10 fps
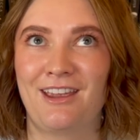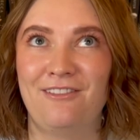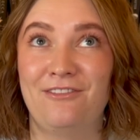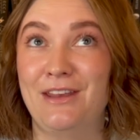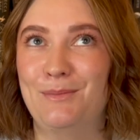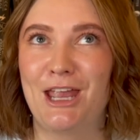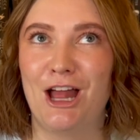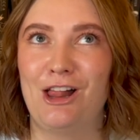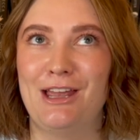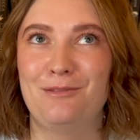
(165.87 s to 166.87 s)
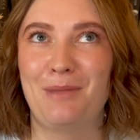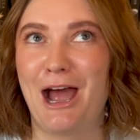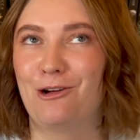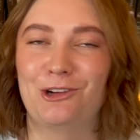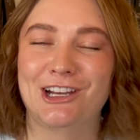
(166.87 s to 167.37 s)
female
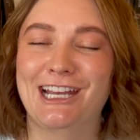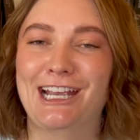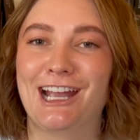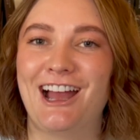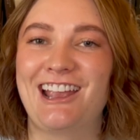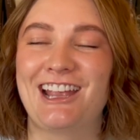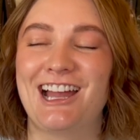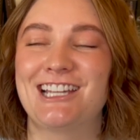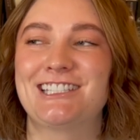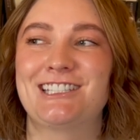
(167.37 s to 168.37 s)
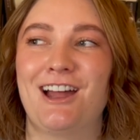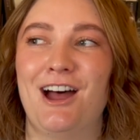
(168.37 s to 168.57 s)
empowering, I guess,